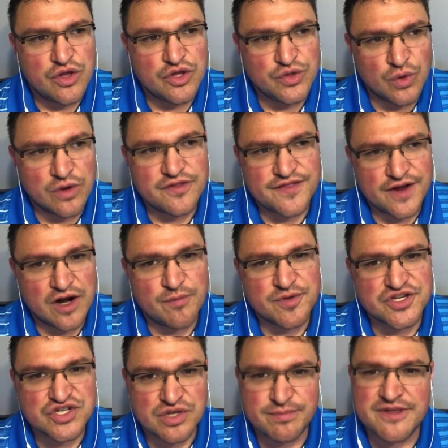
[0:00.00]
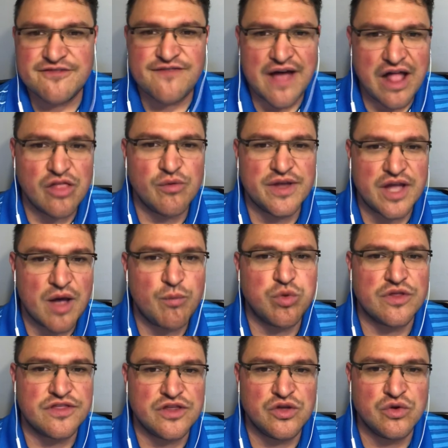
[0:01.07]
your therapist should be following up
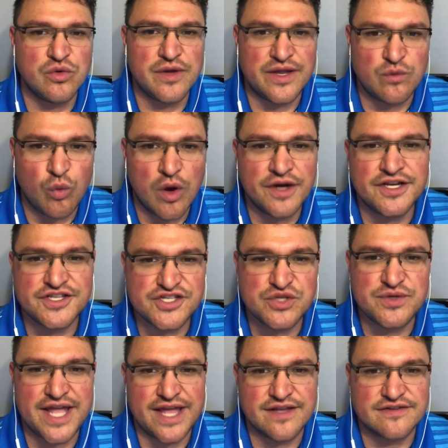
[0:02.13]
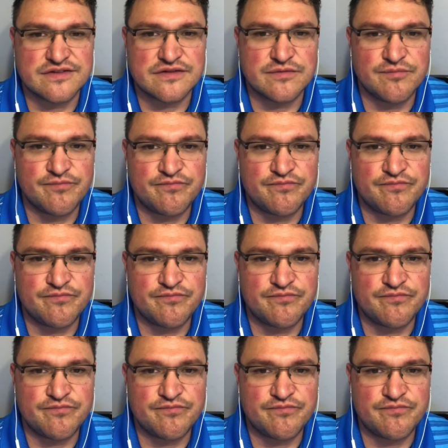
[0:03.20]
with you in 1 to 2 days.